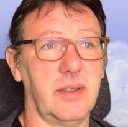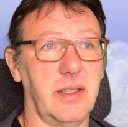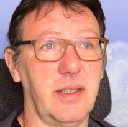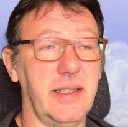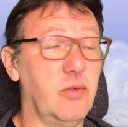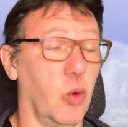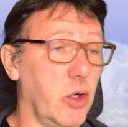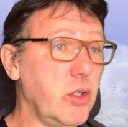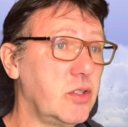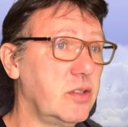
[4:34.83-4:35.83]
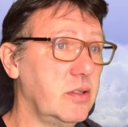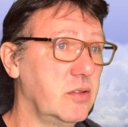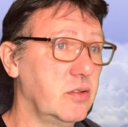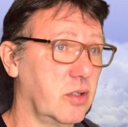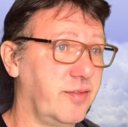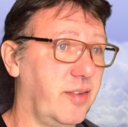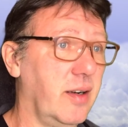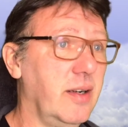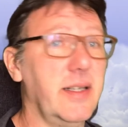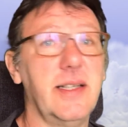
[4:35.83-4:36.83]
It works so
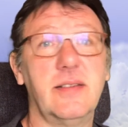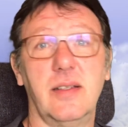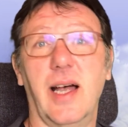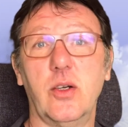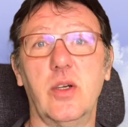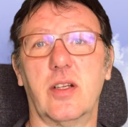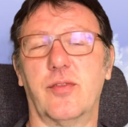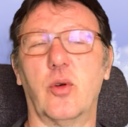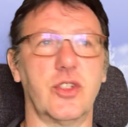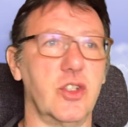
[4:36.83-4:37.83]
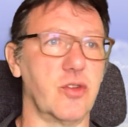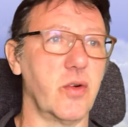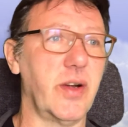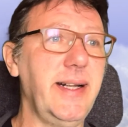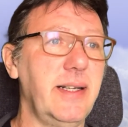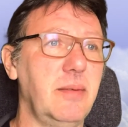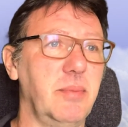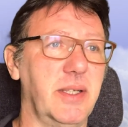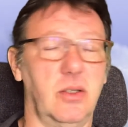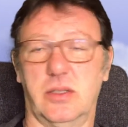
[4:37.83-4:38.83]
far. I do it of course in DroneLink,
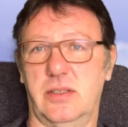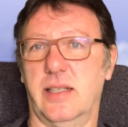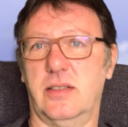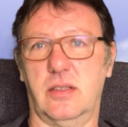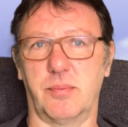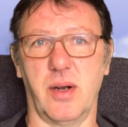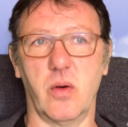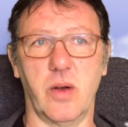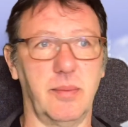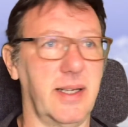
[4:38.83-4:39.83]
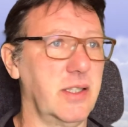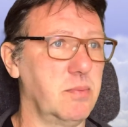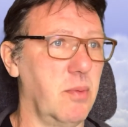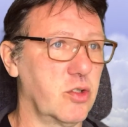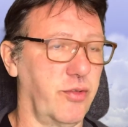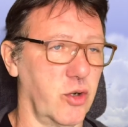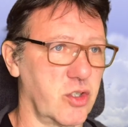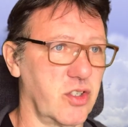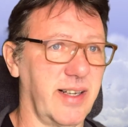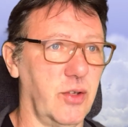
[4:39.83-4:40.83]
because that's the program that is most
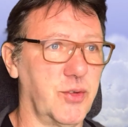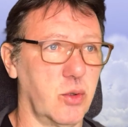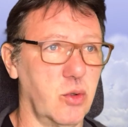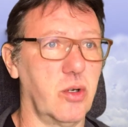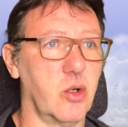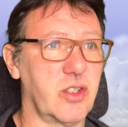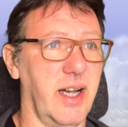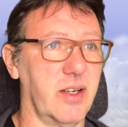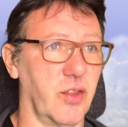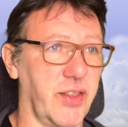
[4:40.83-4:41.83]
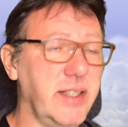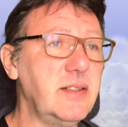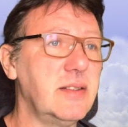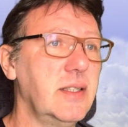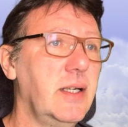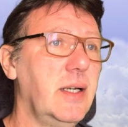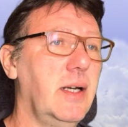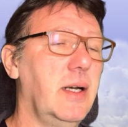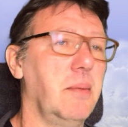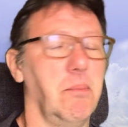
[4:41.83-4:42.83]
versatile to do those kind of things.
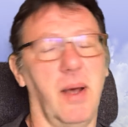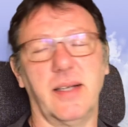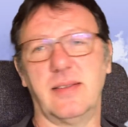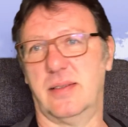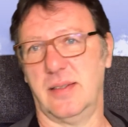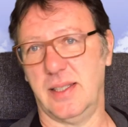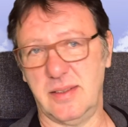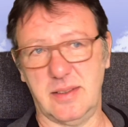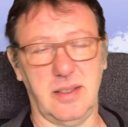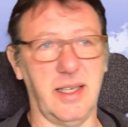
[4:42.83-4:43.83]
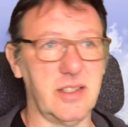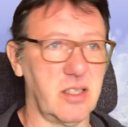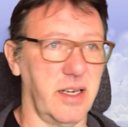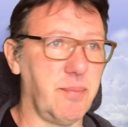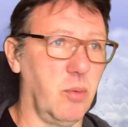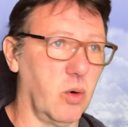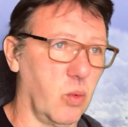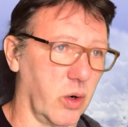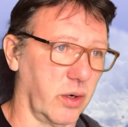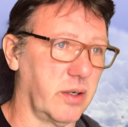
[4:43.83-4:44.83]
But it's a lot more
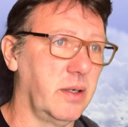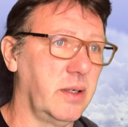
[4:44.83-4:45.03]
work.